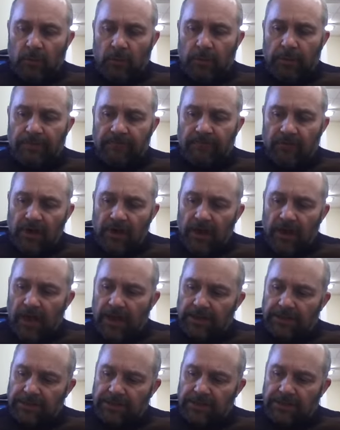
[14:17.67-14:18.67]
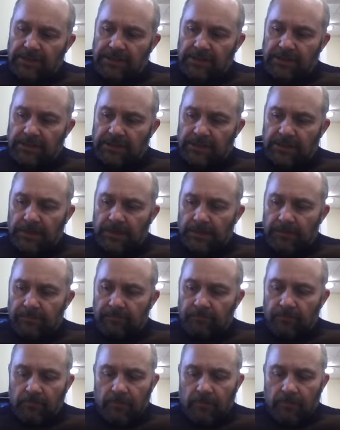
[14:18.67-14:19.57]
what we've realised is that,